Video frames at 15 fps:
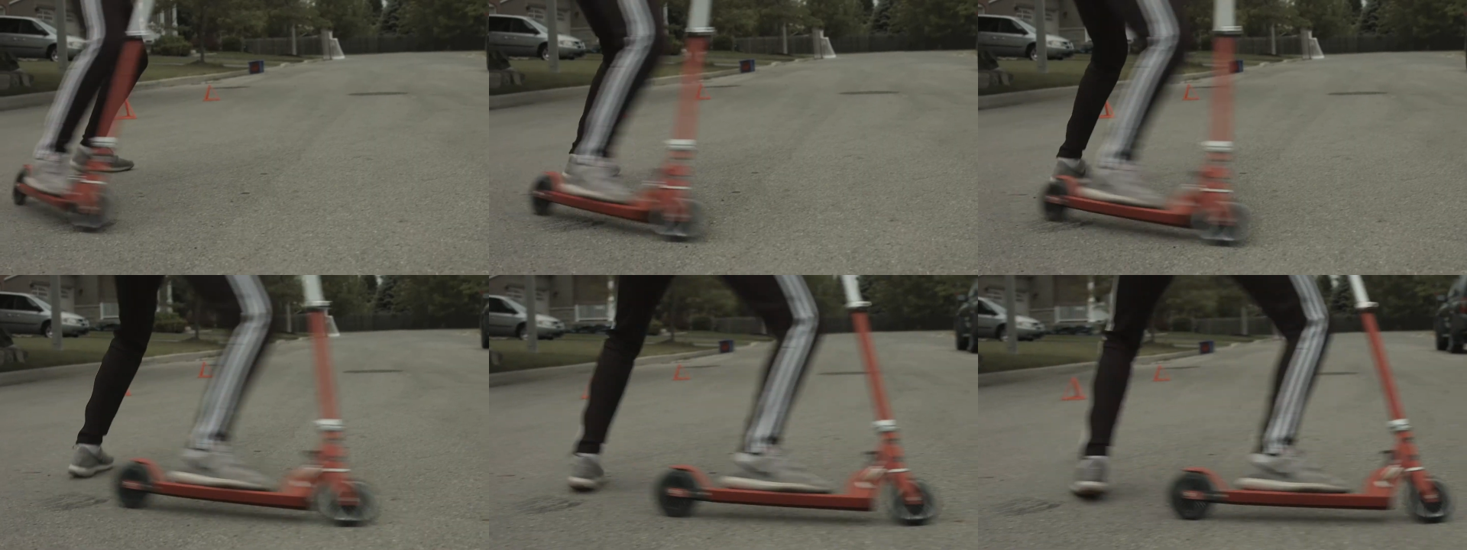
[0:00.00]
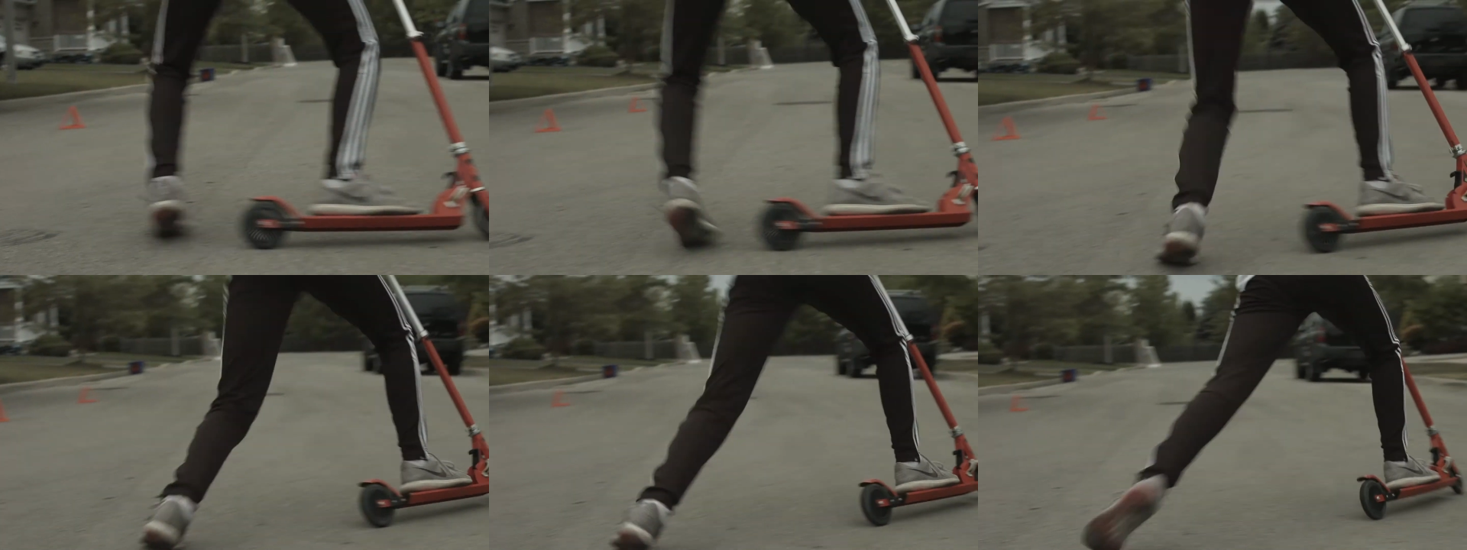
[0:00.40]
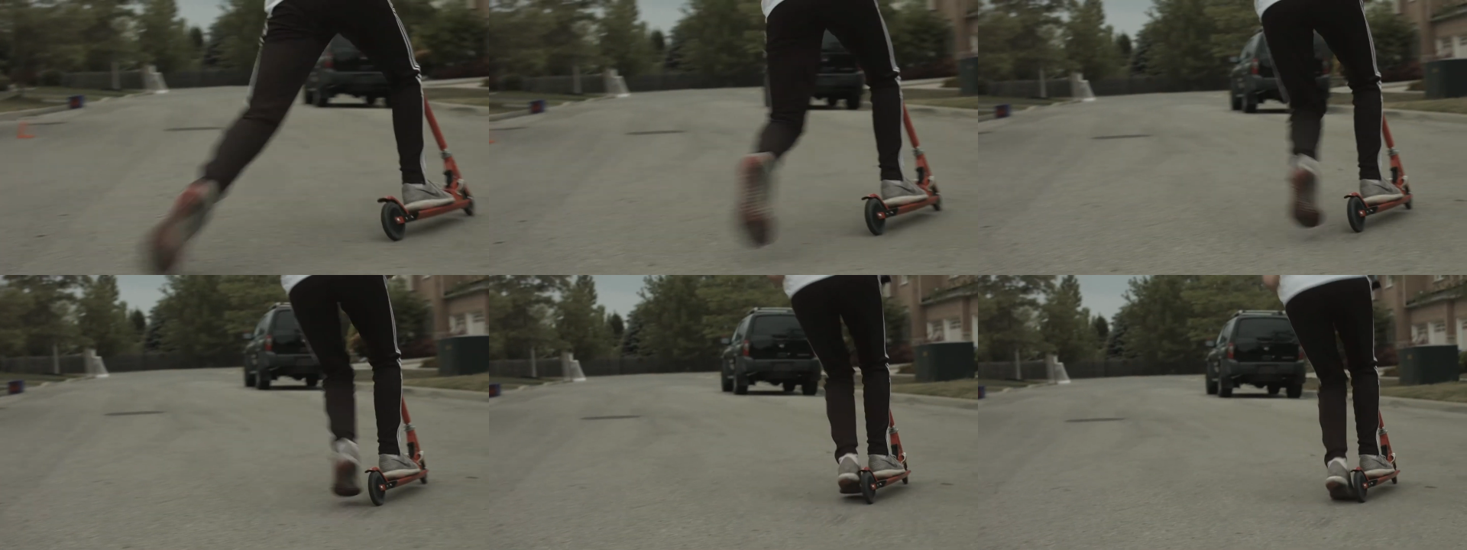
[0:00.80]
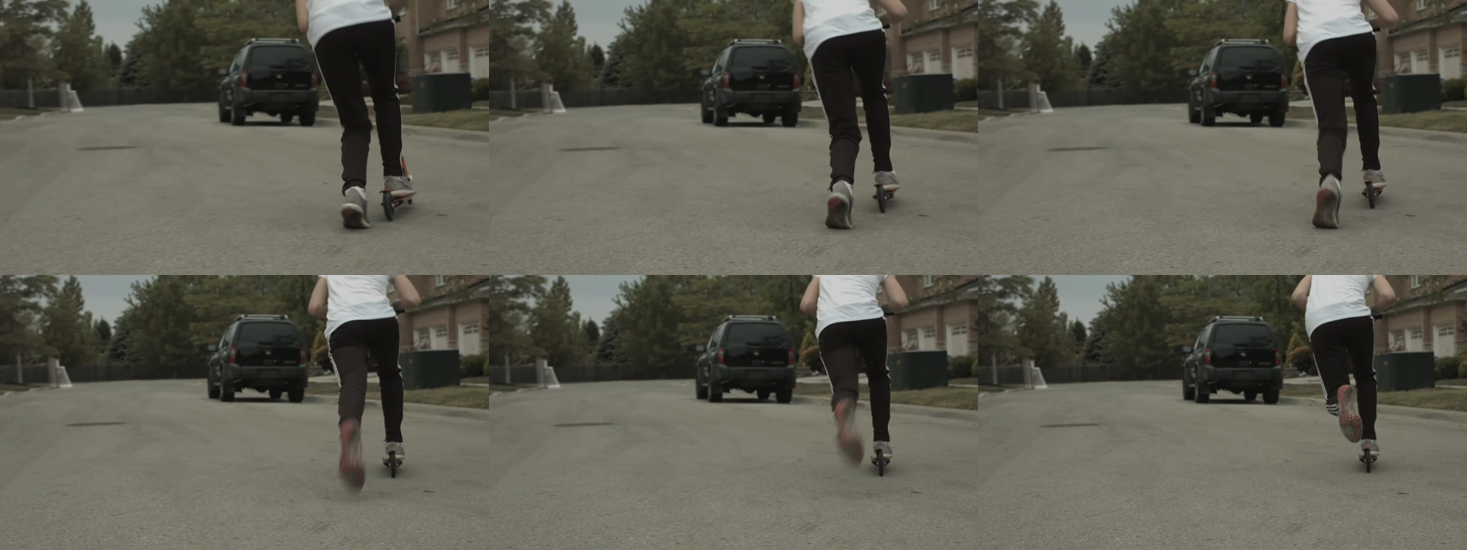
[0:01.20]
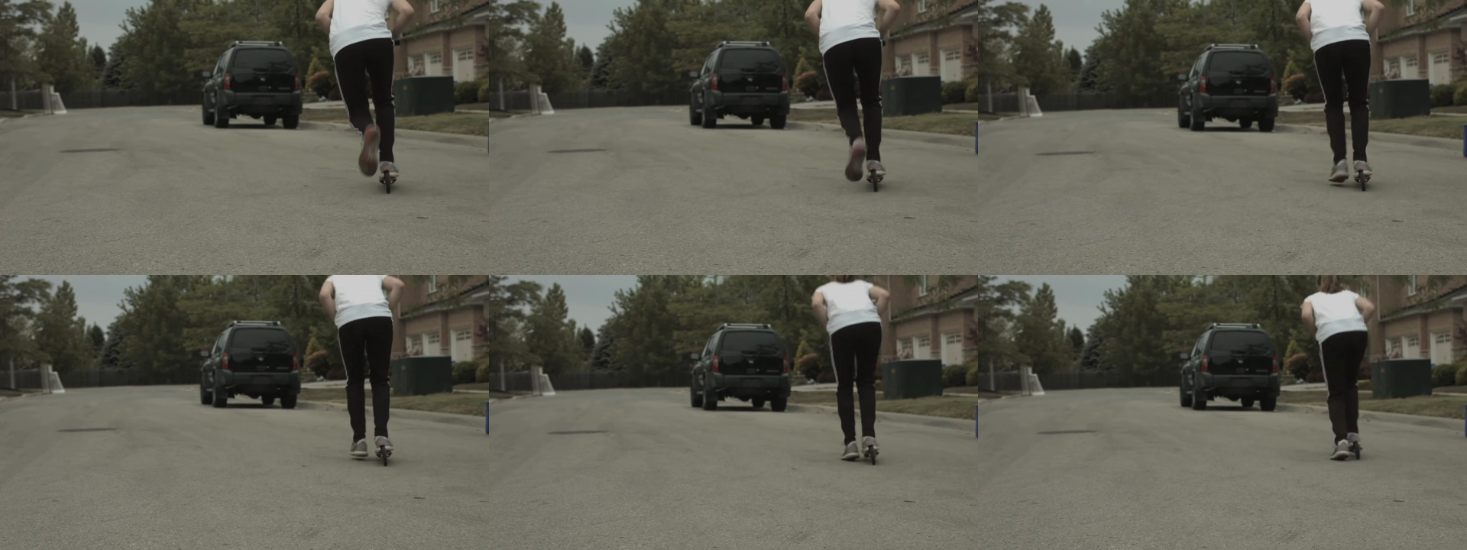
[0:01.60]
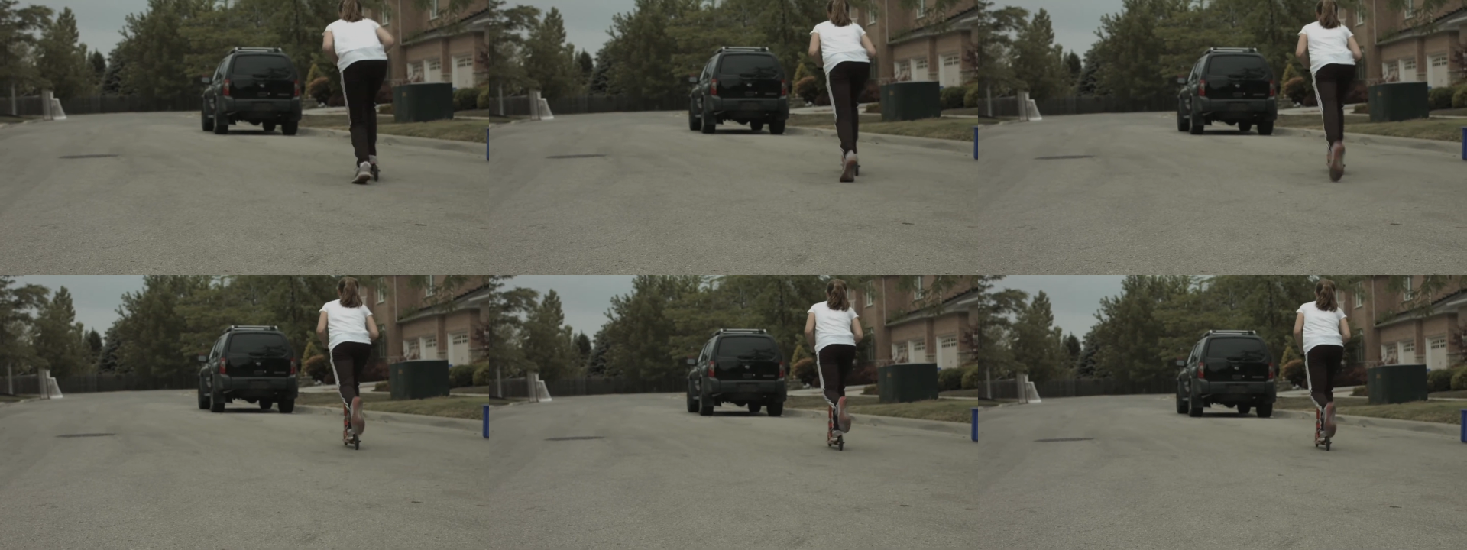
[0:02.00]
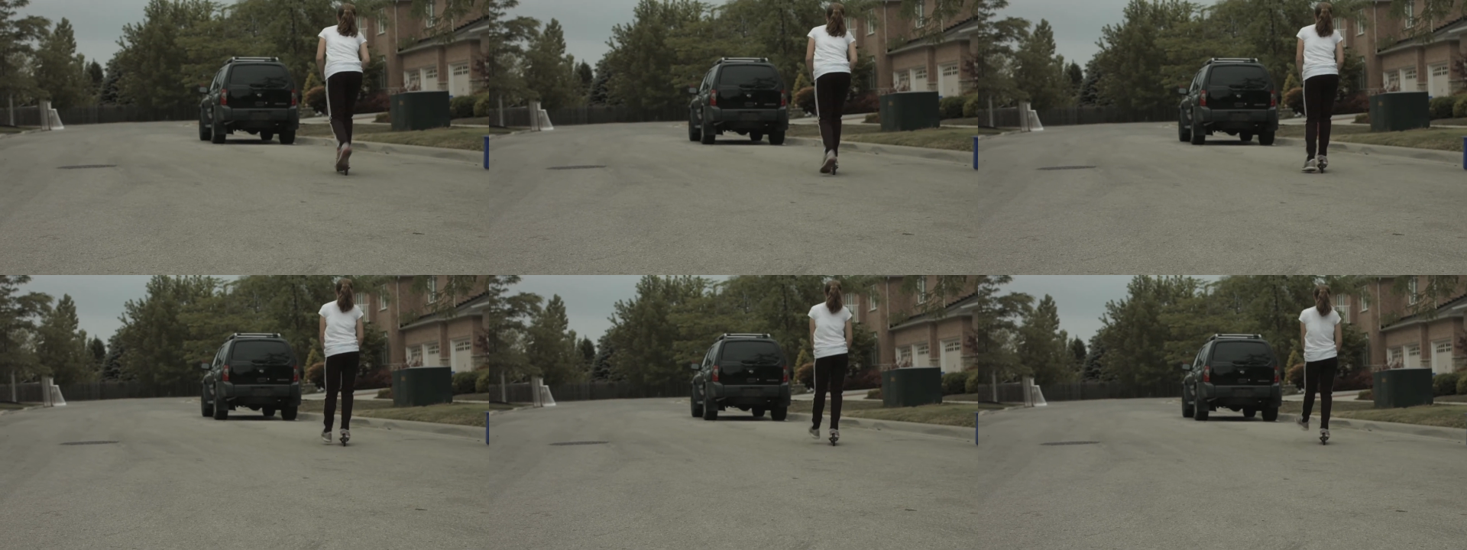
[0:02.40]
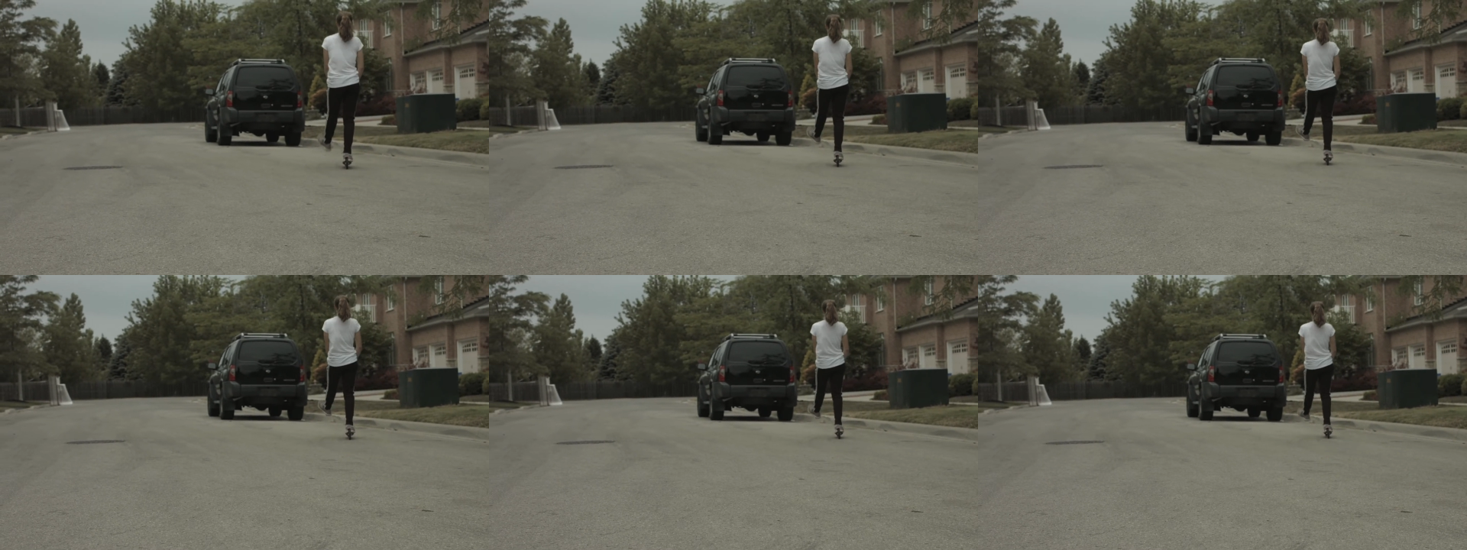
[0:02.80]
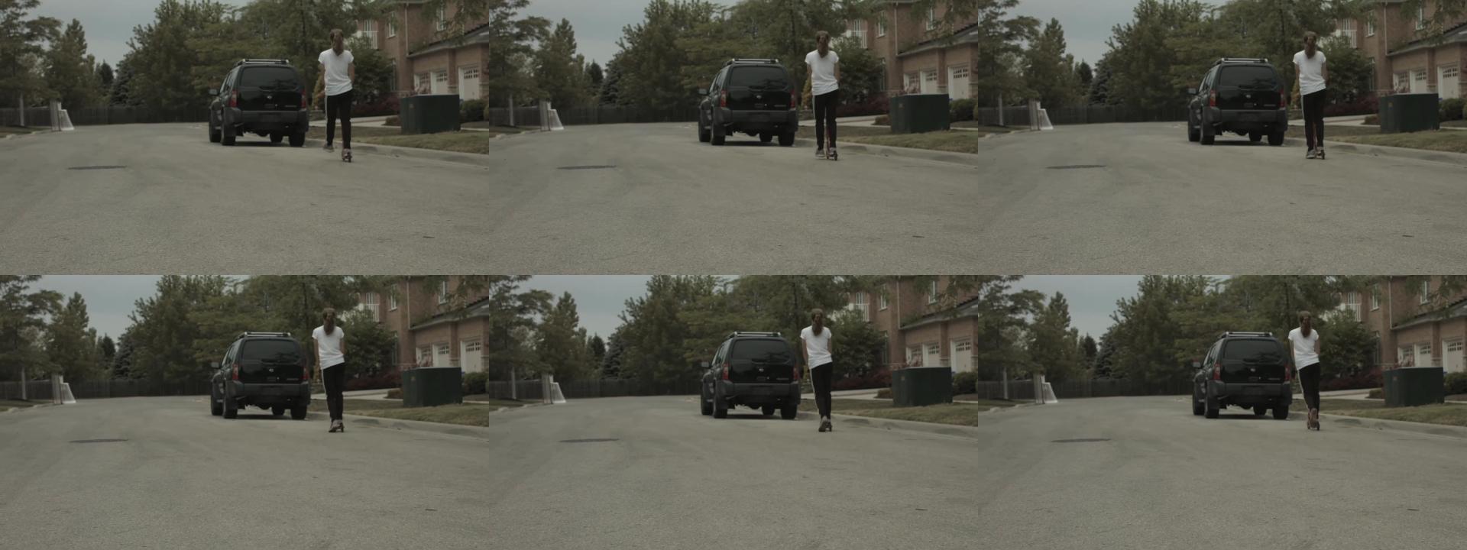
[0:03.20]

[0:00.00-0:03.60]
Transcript: Nobody's mouth can be seen.